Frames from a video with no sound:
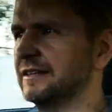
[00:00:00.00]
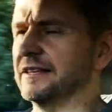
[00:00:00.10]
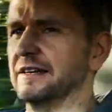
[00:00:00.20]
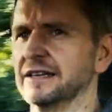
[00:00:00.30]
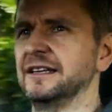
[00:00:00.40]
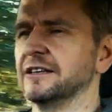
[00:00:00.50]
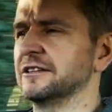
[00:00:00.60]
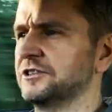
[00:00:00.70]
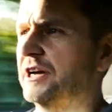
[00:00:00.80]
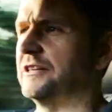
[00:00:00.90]
thudding in on
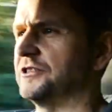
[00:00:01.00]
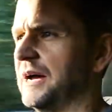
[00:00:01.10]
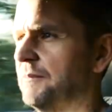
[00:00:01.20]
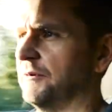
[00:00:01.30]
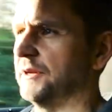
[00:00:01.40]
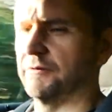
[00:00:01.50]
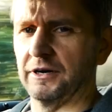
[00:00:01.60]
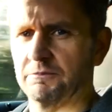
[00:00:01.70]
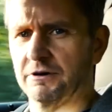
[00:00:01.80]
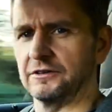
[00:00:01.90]
the change up when you're
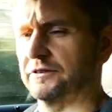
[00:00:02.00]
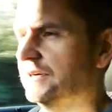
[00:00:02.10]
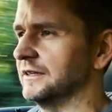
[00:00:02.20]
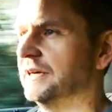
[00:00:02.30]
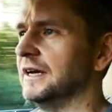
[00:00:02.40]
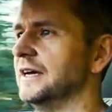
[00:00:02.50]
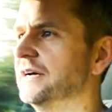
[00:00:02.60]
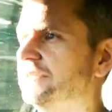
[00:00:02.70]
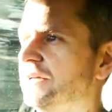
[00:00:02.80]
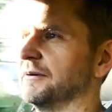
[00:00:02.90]
really pressing on,
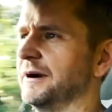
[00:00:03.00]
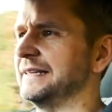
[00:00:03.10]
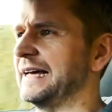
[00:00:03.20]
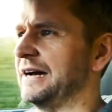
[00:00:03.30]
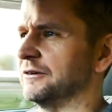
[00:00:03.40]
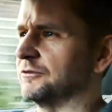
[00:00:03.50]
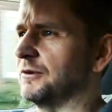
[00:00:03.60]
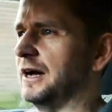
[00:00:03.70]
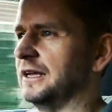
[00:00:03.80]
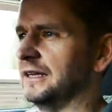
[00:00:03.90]
and on the way down as
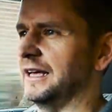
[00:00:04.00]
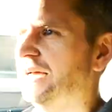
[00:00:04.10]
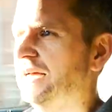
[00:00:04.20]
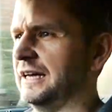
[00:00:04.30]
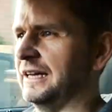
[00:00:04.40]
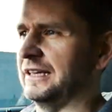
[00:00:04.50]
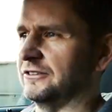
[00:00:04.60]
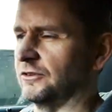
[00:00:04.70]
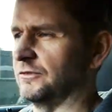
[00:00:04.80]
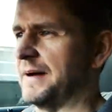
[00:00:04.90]
well.
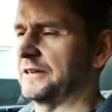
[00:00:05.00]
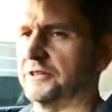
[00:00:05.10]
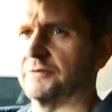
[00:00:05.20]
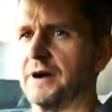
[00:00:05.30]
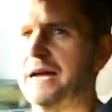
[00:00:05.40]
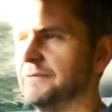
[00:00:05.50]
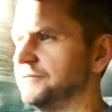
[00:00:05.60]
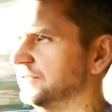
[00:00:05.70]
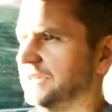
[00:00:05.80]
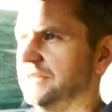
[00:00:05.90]
It's sort of matching the
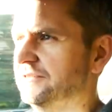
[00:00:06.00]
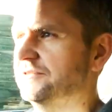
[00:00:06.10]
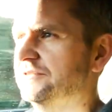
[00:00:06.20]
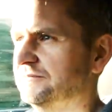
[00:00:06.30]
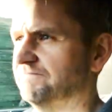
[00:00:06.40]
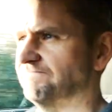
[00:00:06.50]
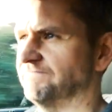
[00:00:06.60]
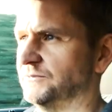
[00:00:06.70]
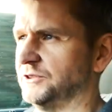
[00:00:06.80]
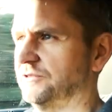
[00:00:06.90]
revs. It's
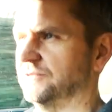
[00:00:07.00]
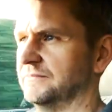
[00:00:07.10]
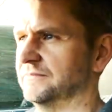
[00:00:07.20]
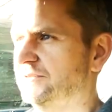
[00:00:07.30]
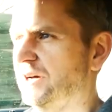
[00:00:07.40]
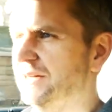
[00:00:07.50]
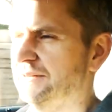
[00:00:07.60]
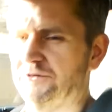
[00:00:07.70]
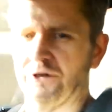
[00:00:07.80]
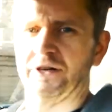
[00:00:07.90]
just kind
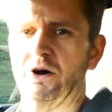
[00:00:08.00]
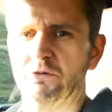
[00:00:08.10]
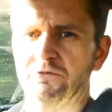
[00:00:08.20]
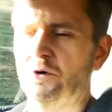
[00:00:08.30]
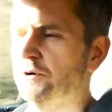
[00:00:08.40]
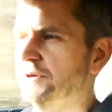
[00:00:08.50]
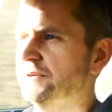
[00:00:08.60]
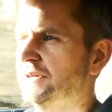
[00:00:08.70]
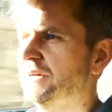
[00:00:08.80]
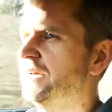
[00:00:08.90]
of doing it all for you,
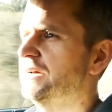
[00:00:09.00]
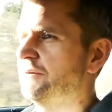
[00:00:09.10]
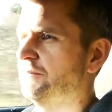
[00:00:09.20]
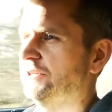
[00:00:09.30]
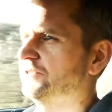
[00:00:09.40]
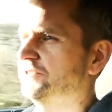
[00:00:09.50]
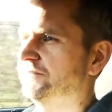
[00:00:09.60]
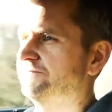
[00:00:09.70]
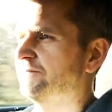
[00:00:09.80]
which